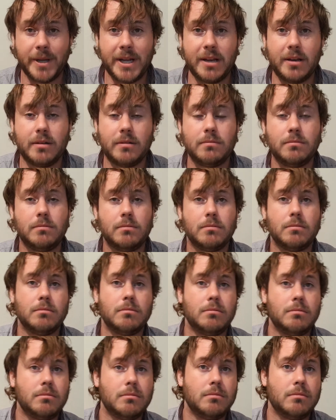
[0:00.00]
Eton,
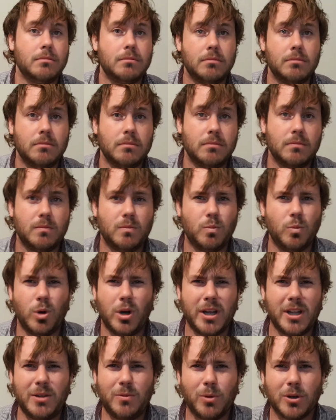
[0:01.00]
why
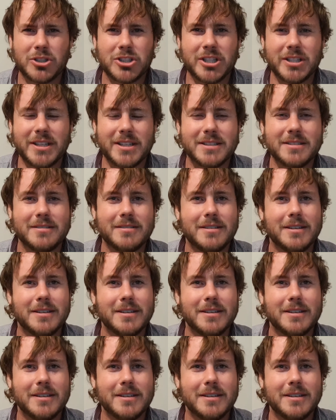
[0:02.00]
are you watching this?